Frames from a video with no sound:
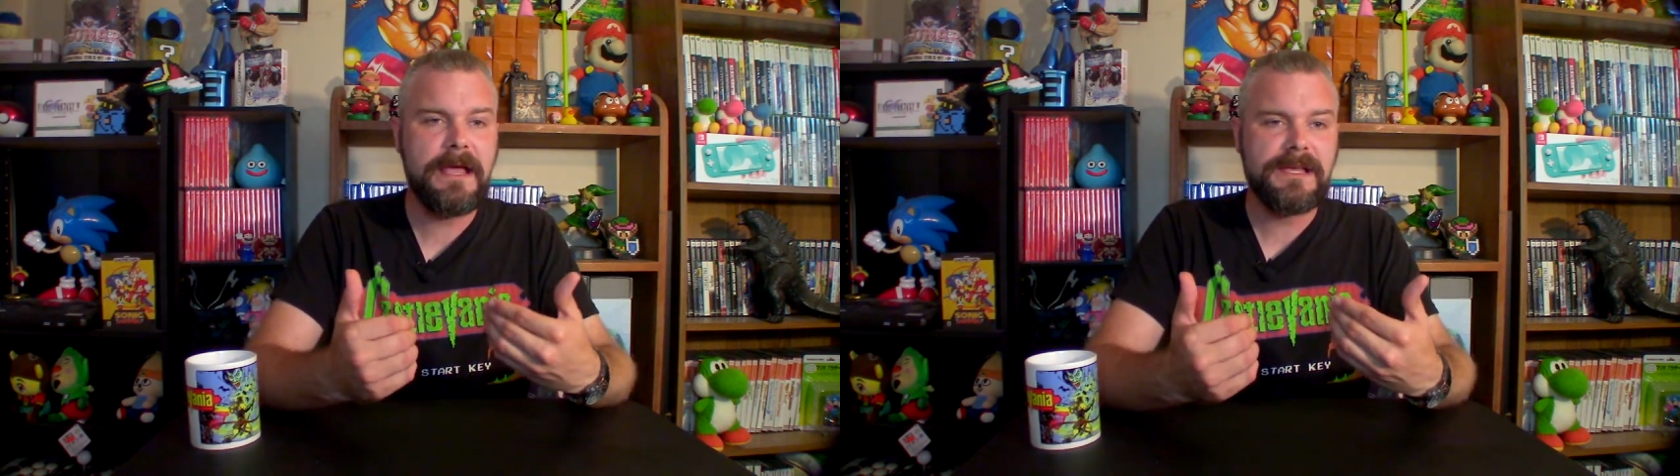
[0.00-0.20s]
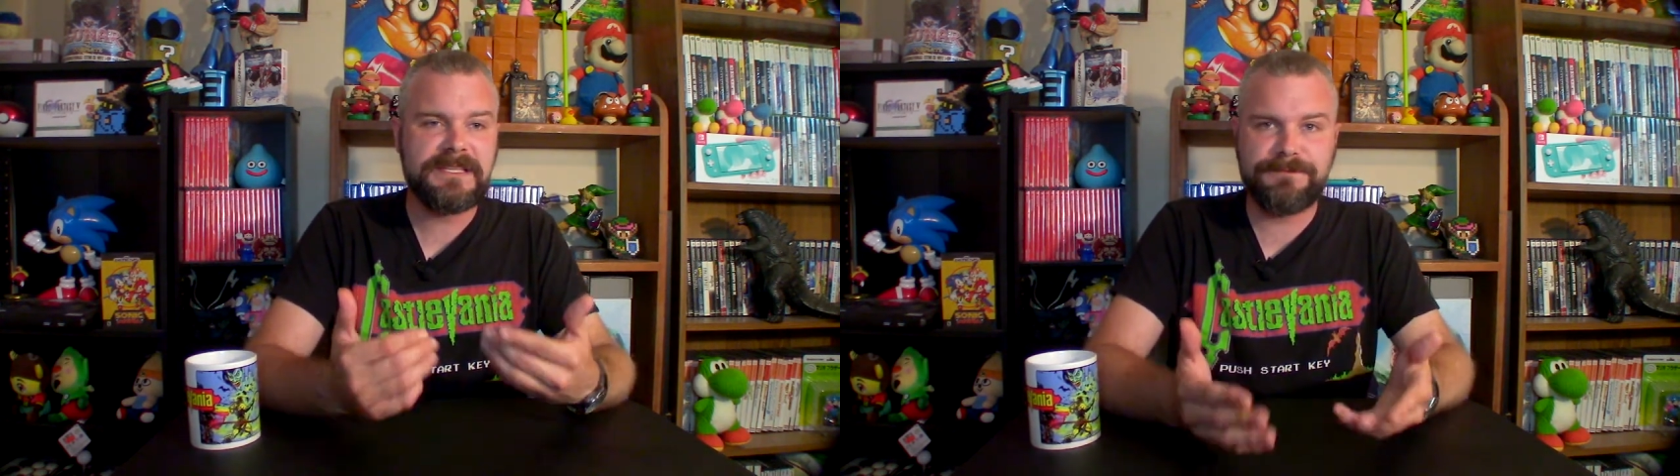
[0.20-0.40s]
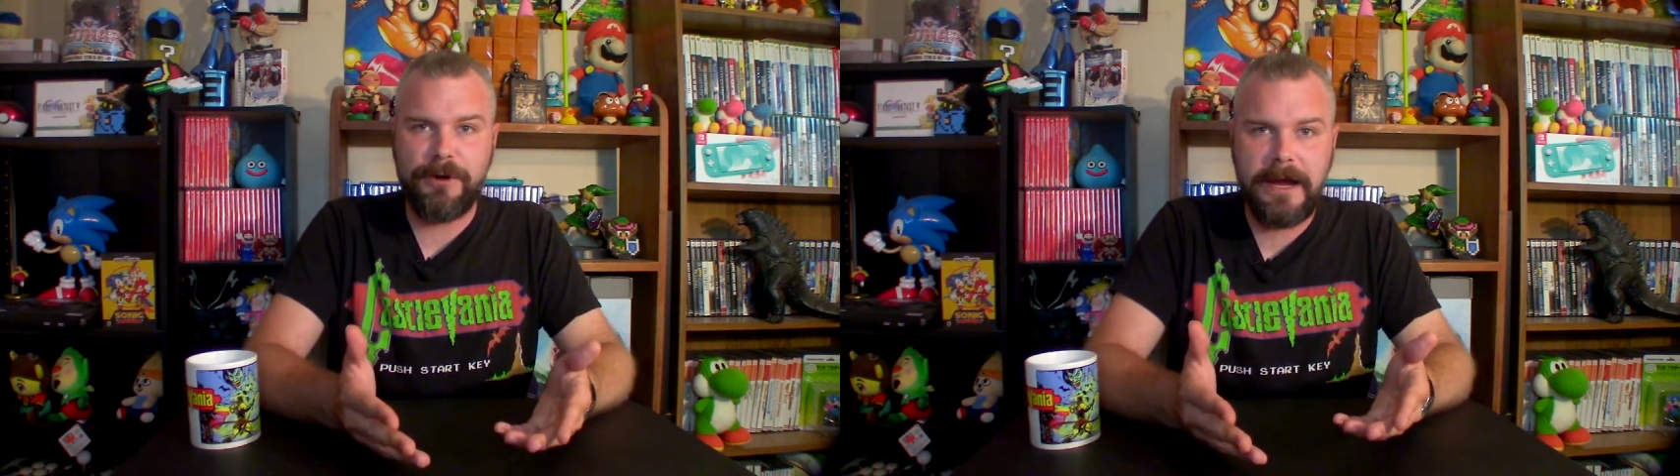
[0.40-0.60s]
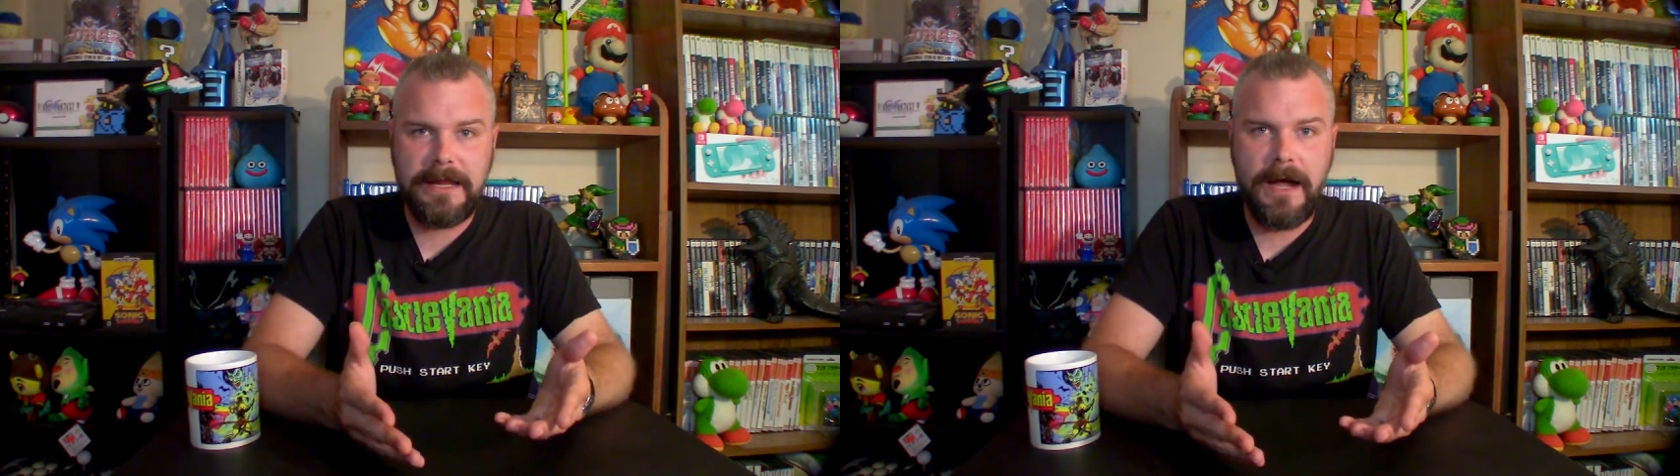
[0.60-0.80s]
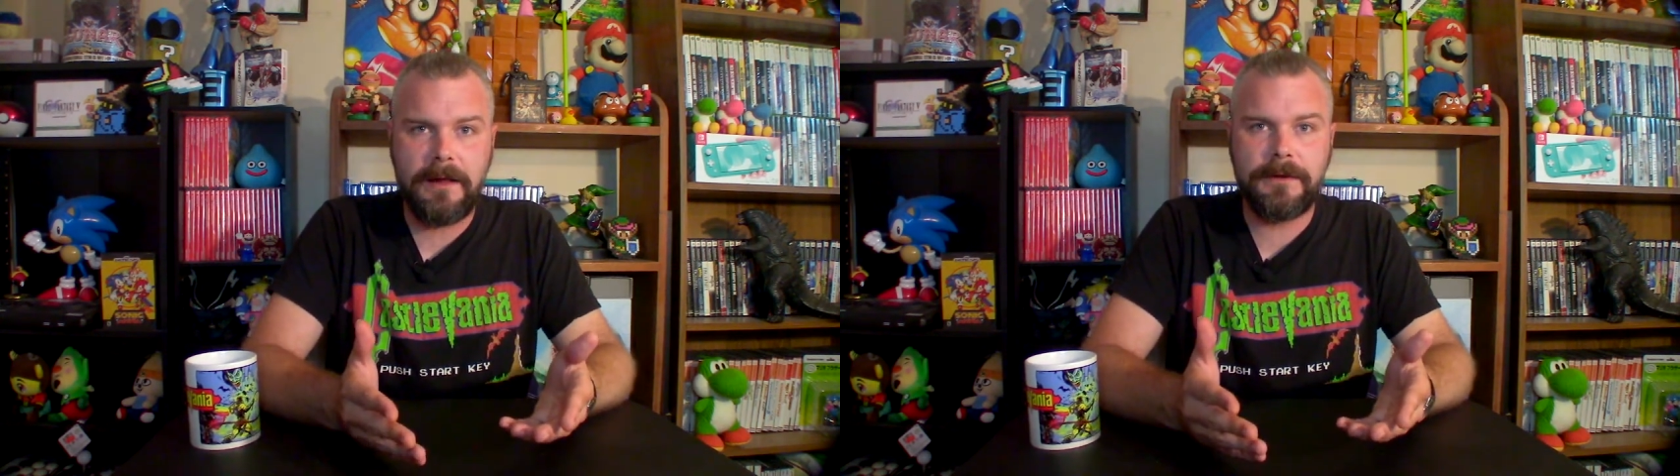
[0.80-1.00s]
sprite
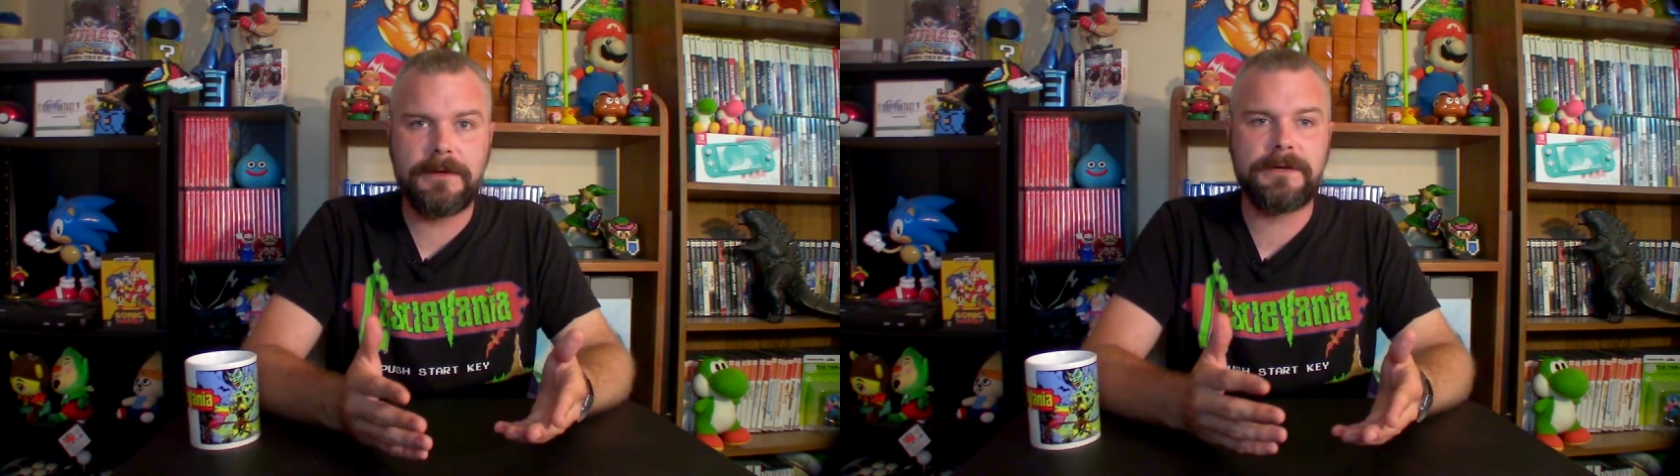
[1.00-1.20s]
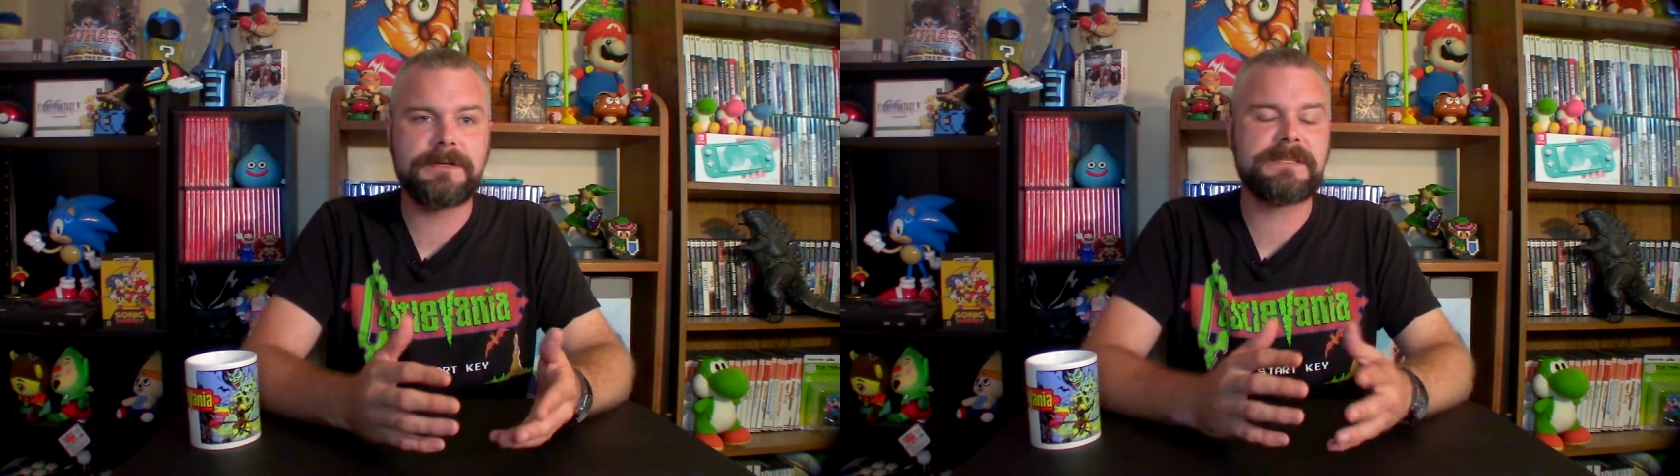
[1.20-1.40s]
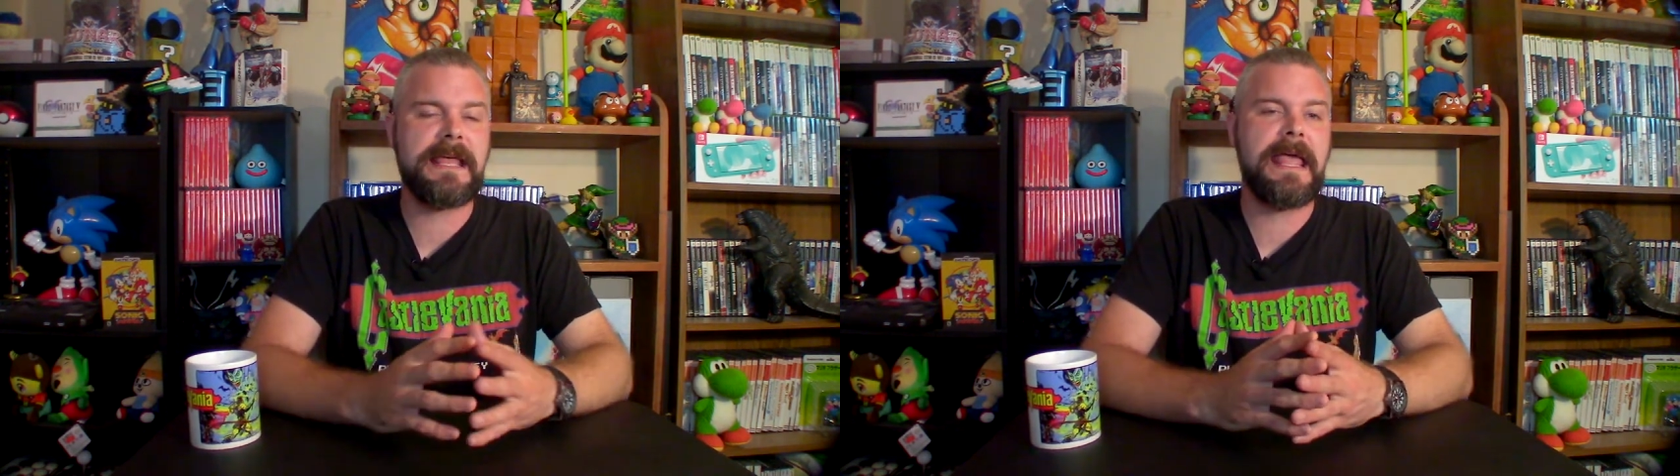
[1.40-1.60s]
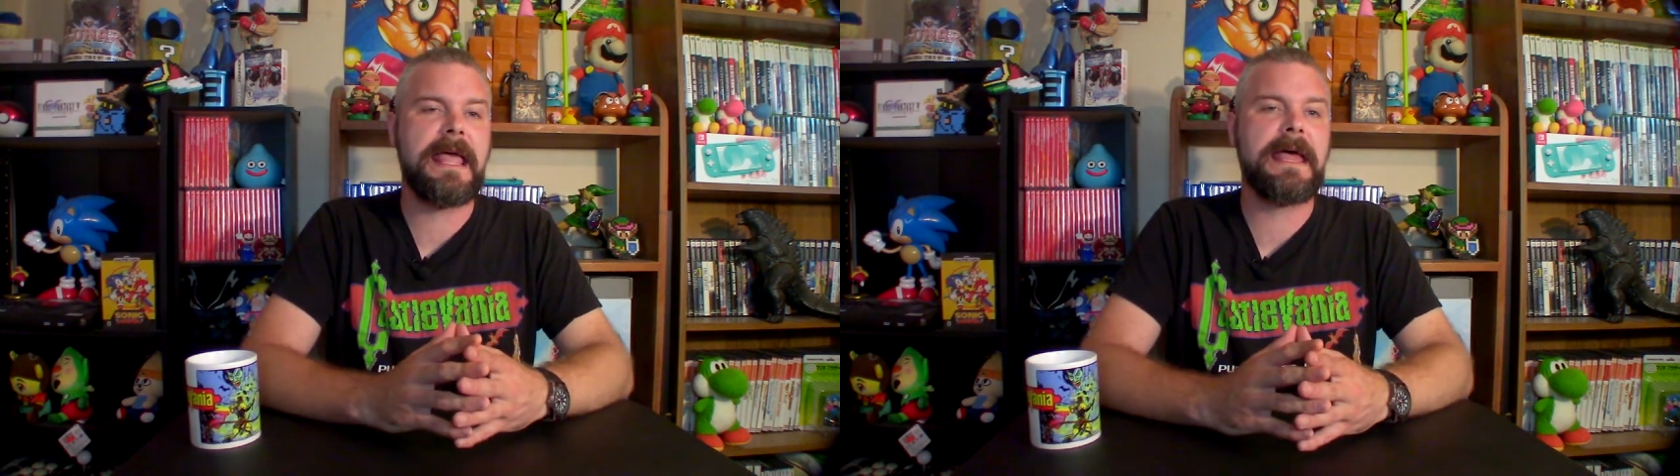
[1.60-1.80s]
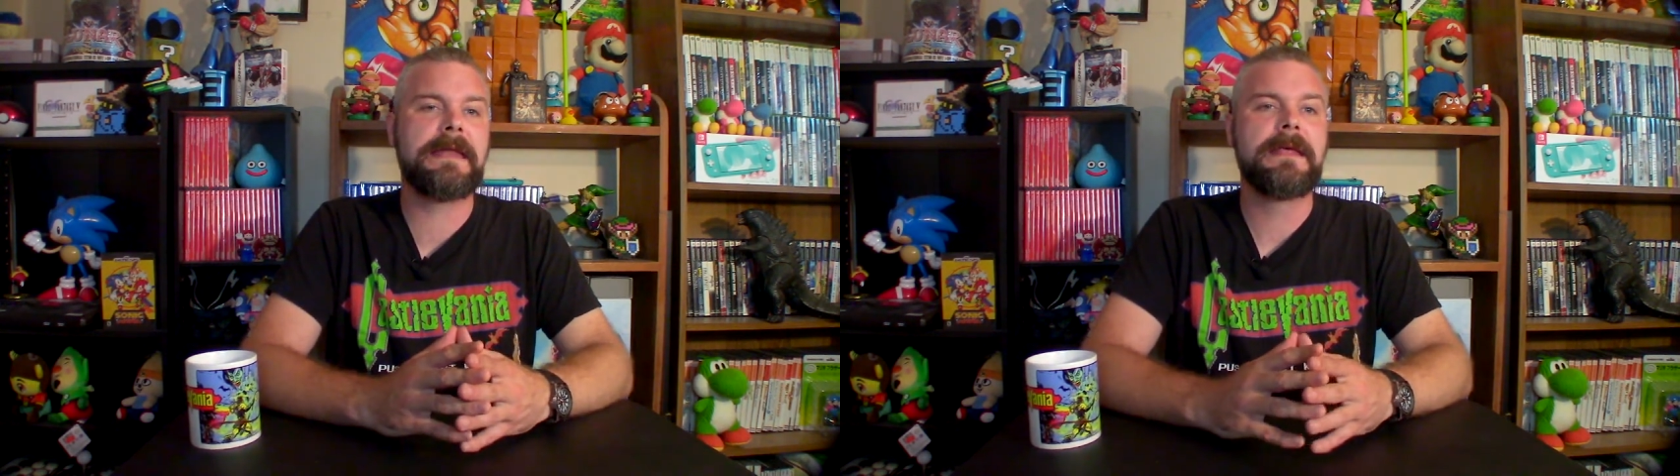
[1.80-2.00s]
colors
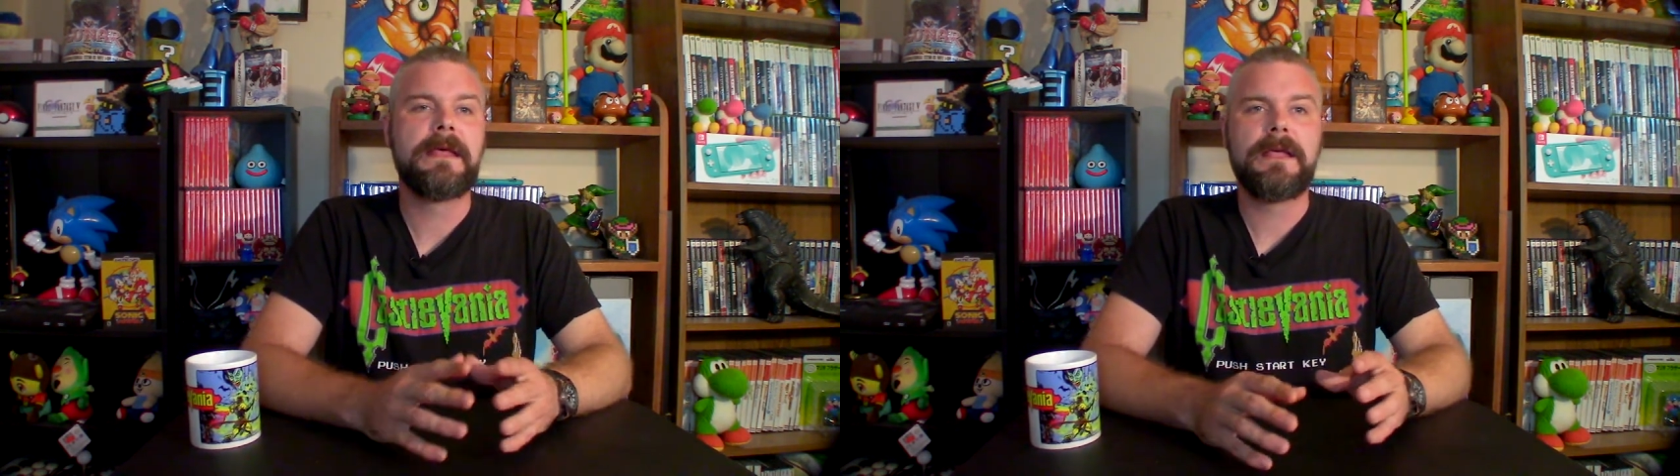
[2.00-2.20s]
and,